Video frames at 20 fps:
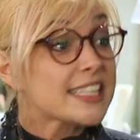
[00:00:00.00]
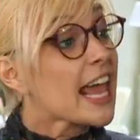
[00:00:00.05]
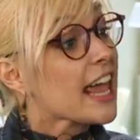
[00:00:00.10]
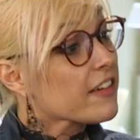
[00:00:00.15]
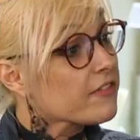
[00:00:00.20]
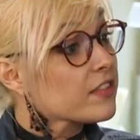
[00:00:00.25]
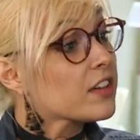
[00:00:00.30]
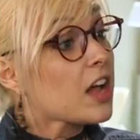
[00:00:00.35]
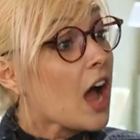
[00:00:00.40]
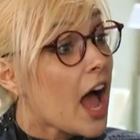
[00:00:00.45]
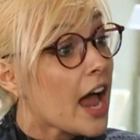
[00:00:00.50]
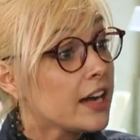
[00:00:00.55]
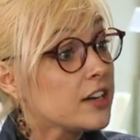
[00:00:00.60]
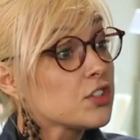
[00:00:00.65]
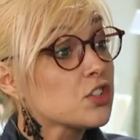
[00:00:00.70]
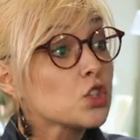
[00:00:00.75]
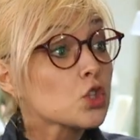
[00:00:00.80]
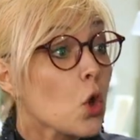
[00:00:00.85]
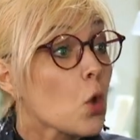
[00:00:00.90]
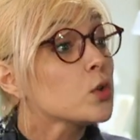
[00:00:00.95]
They have
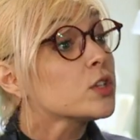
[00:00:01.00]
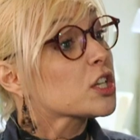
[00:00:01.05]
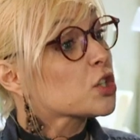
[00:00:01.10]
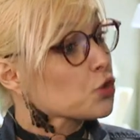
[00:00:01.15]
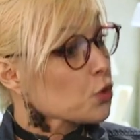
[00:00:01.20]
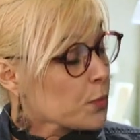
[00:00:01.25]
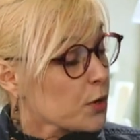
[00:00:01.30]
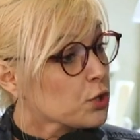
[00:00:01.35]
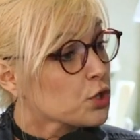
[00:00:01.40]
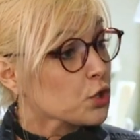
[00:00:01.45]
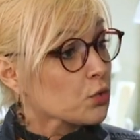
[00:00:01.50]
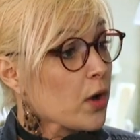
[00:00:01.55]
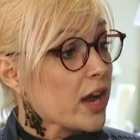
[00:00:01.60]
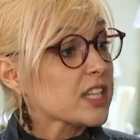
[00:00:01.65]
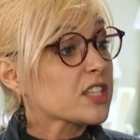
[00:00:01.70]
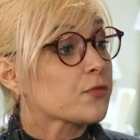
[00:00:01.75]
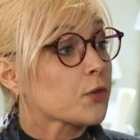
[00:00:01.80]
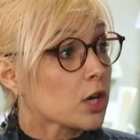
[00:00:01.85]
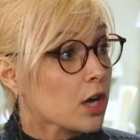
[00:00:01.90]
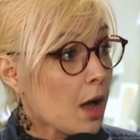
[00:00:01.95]
gotten sole distribution
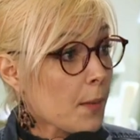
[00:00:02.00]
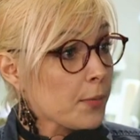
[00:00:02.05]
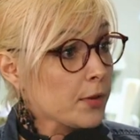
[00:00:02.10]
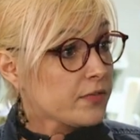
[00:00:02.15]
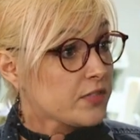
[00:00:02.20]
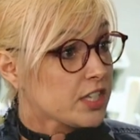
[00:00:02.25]
rights for a couple